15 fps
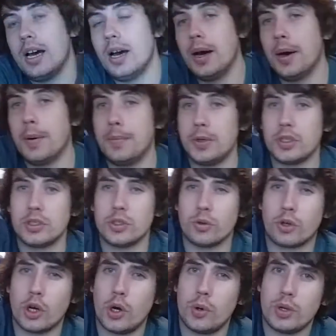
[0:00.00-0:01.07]
You can do
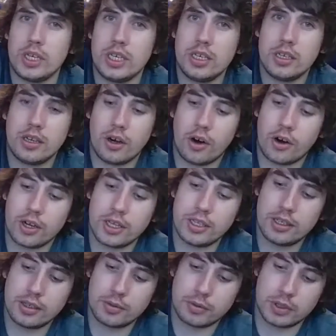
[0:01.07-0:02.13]
Kodi on it,
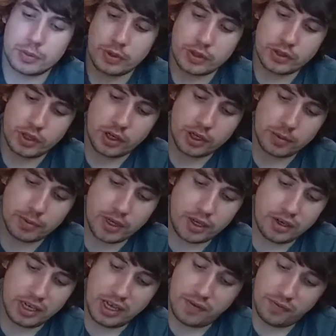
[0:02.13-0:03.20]
which is what I was talking
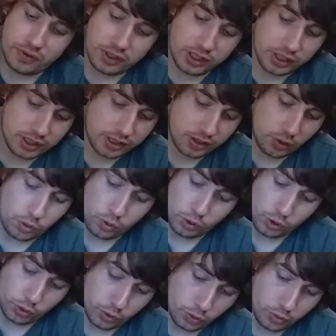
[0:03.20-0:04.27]
about, Netflix,
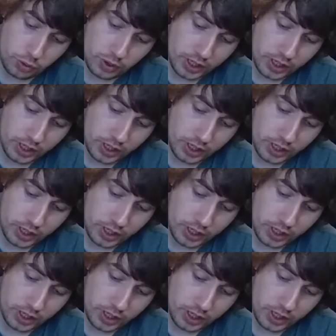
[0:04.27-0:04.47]
Hulu,